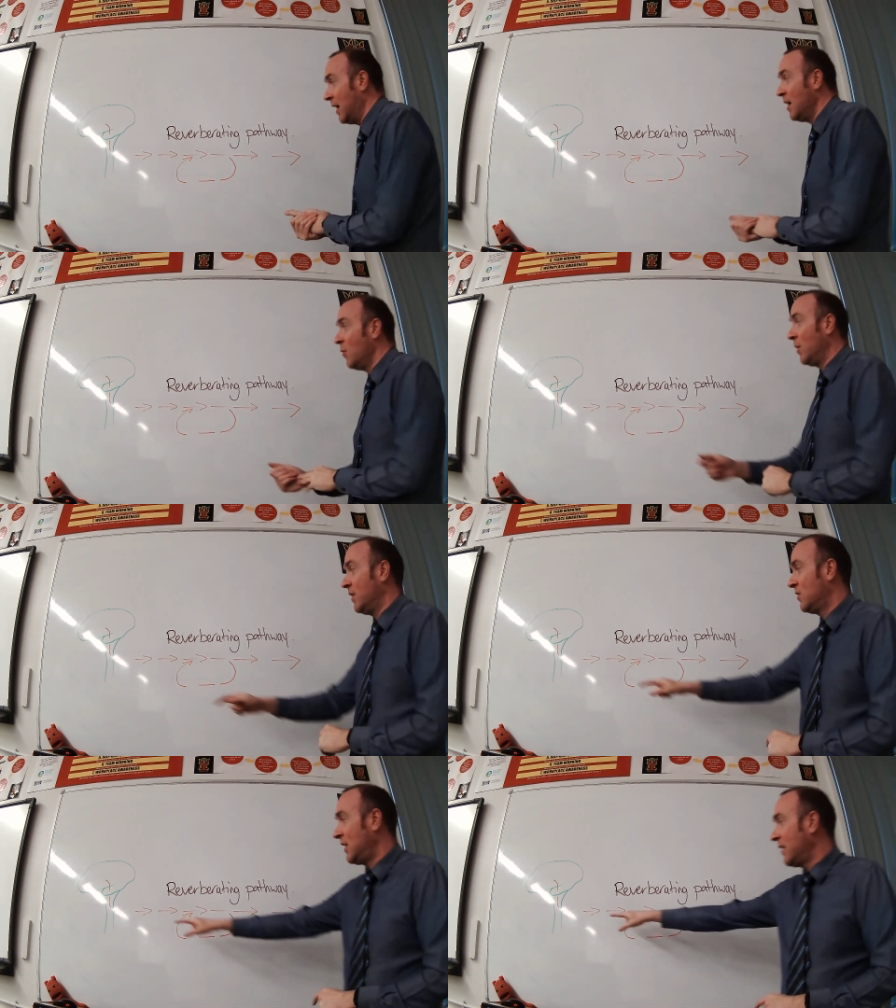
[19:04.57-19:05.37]
where the
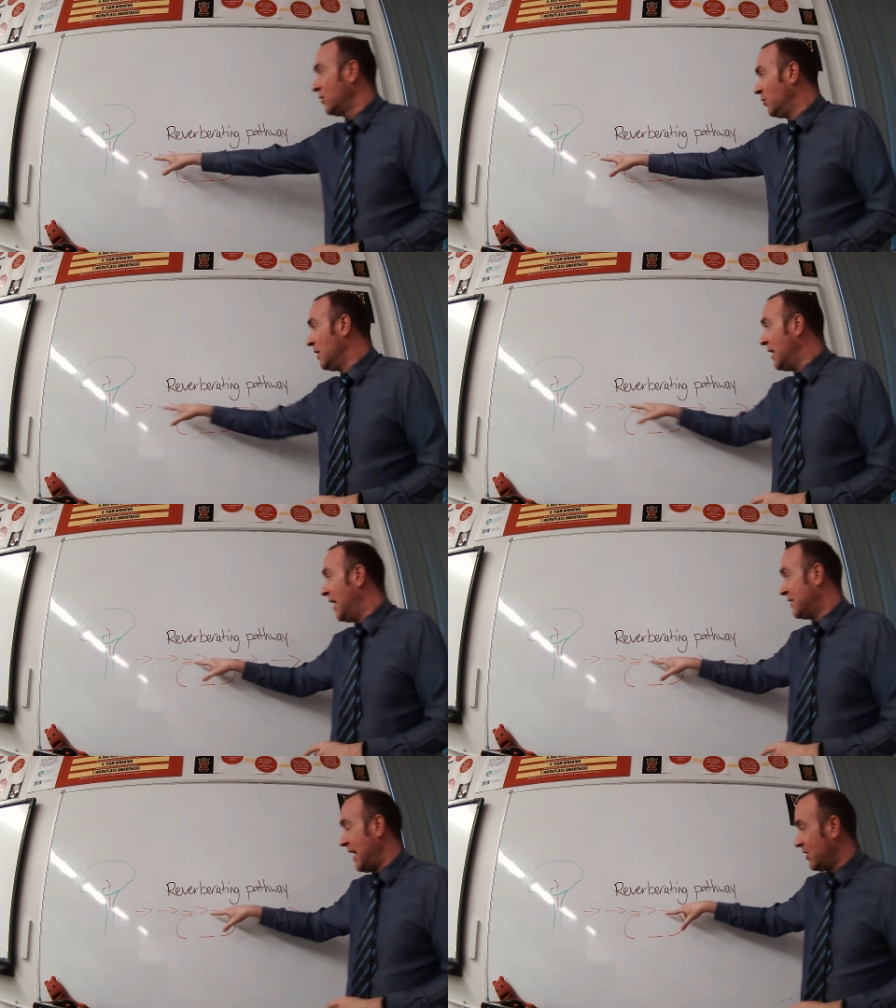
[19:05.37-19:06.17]
signal
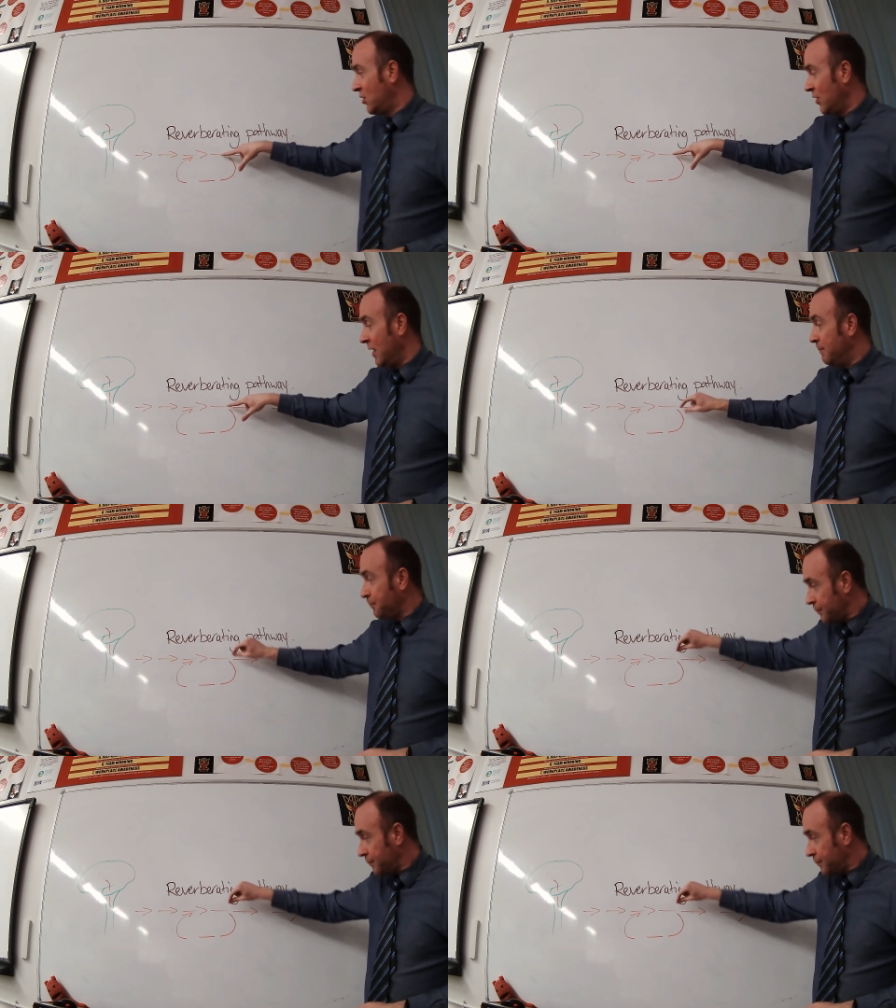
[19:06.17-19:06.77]
is actually